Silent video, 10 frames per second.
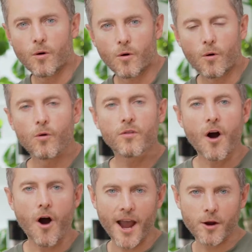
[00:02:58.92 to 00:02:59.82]
All the
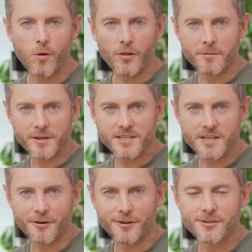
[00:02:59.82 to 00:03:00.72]
high quality
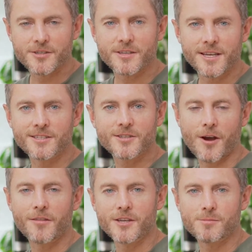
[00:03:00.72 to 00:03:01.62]
materials inside this